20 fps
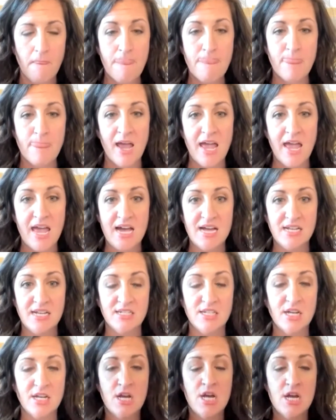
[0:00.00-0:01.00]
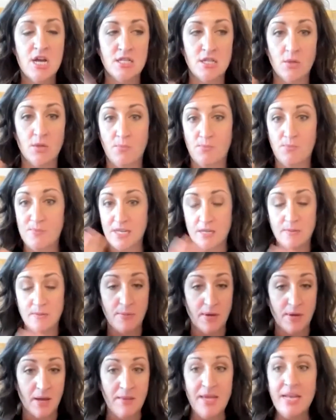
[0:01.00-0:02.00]
And so
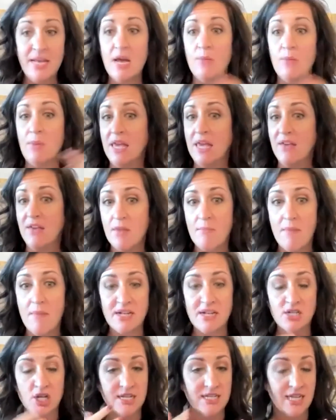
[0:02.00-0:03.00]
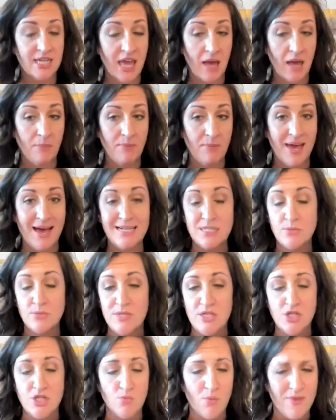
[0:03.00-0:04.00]
salespeople come in and we give them metrics and KPIs,
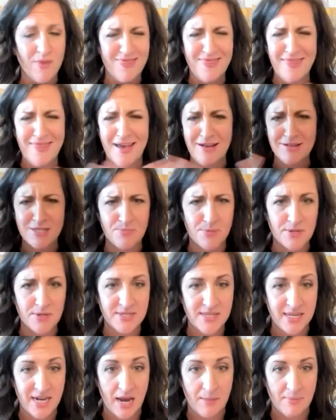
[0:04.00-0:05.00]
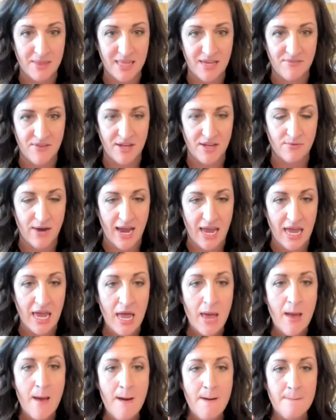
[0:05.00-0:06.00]
which 1000% I believe in, right?
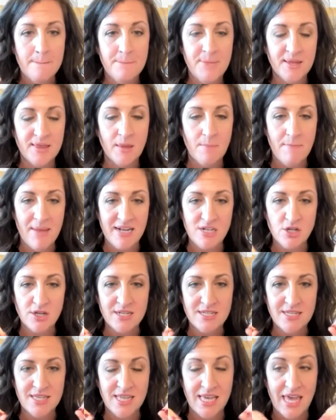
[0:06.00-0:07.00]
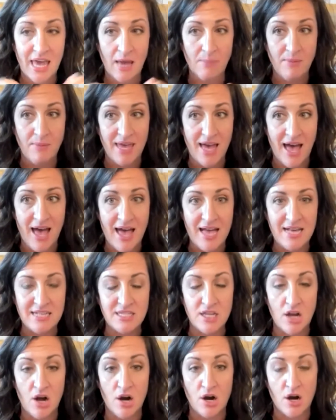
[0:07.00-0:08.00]
But the metrics and the
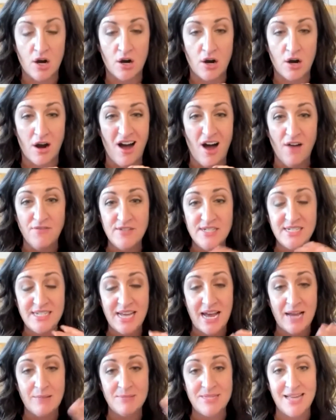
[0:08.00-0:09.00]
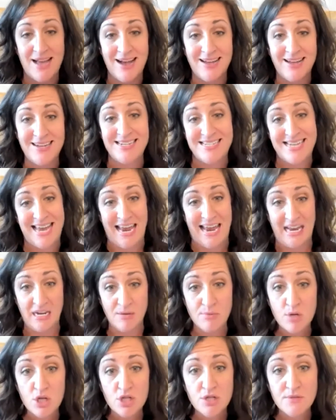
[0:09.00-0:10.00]
KPIs are oftentimes
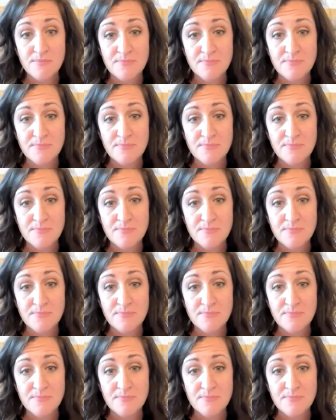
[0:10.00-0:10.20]
unattainable